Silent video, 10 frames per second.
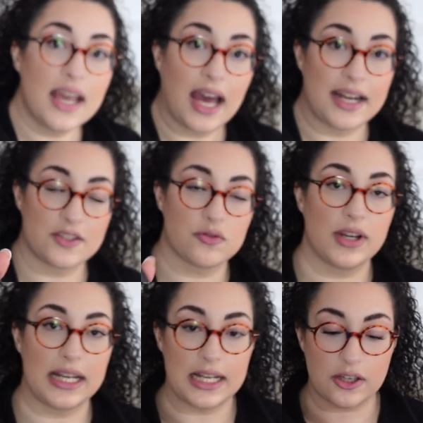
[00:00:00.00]
And it's
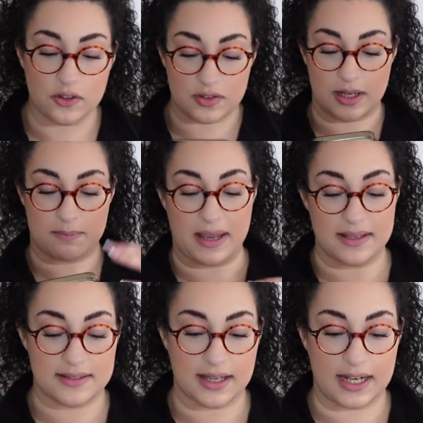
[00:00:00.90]
really good, and it
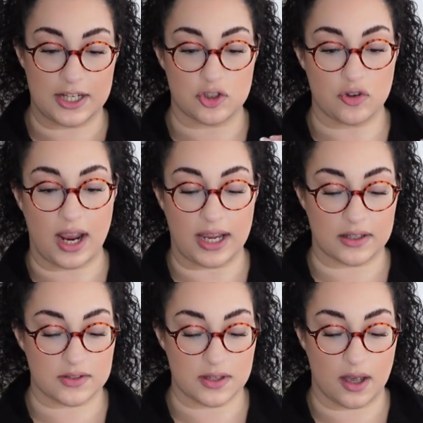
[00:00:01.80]
basically
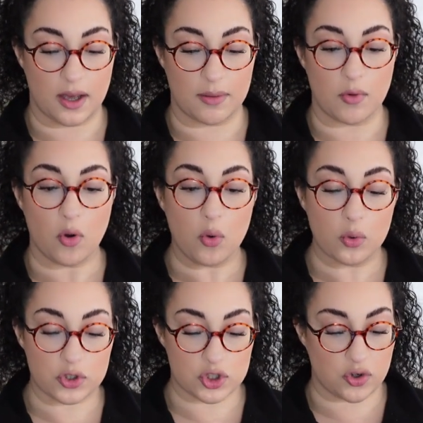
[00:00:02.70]
tracks
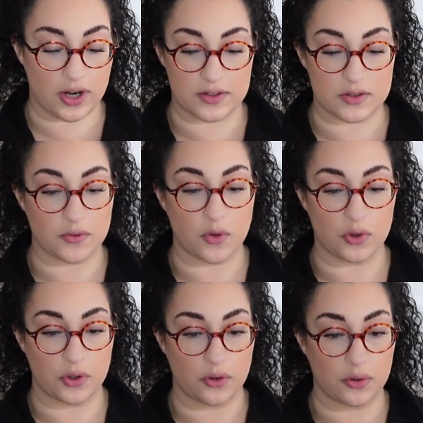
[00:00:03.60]
all the trends for
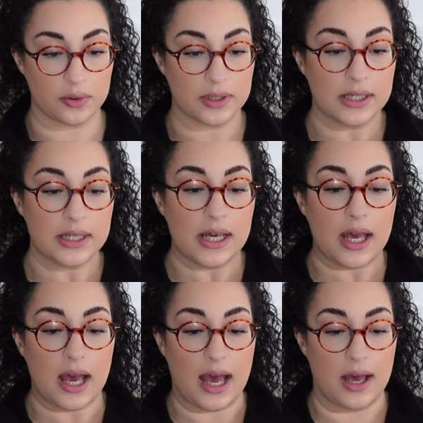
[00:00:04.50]
you.
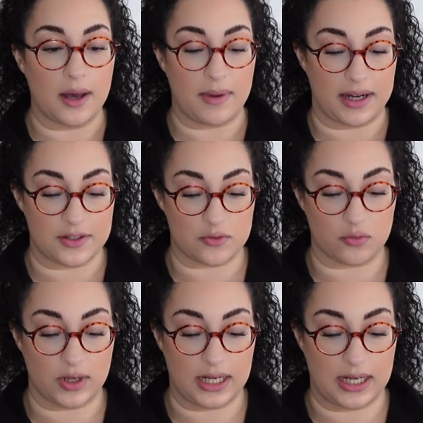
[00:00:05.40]
And it's
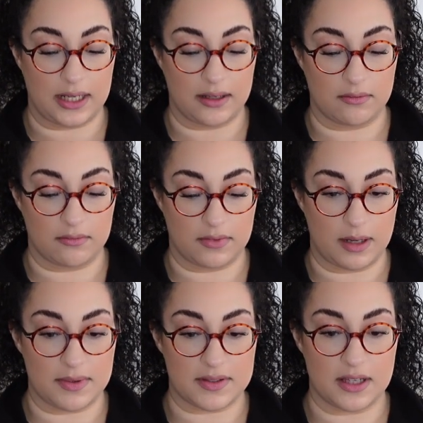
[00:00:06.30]
really,
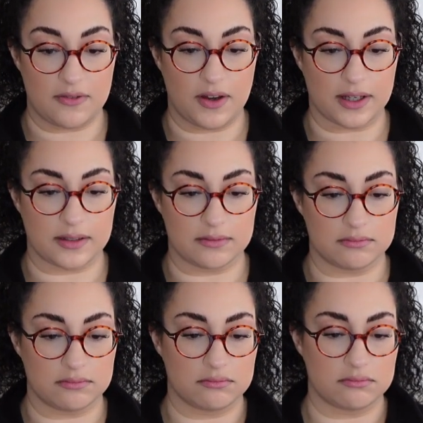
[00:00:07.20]
let me see if I
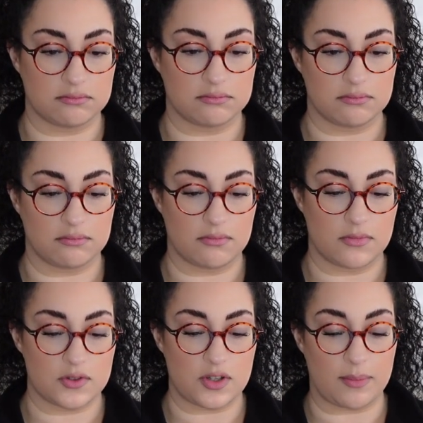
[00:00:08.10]
can,
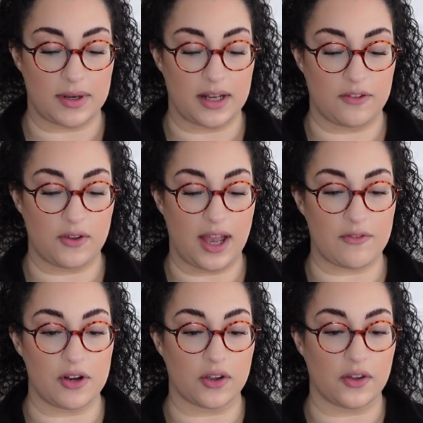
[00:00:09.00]
so I mean, if you
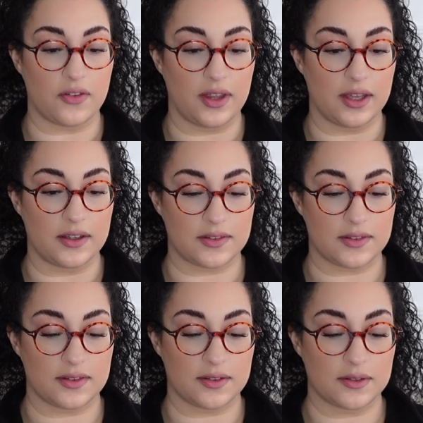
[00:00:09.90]
have a look at
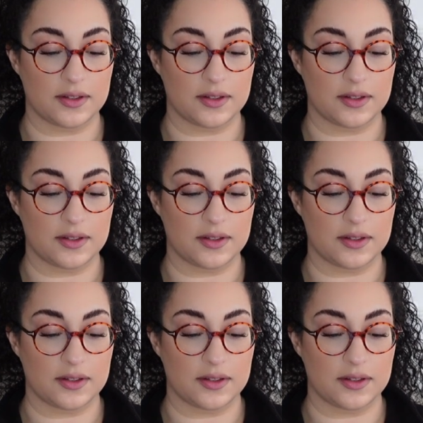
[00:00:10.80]
this,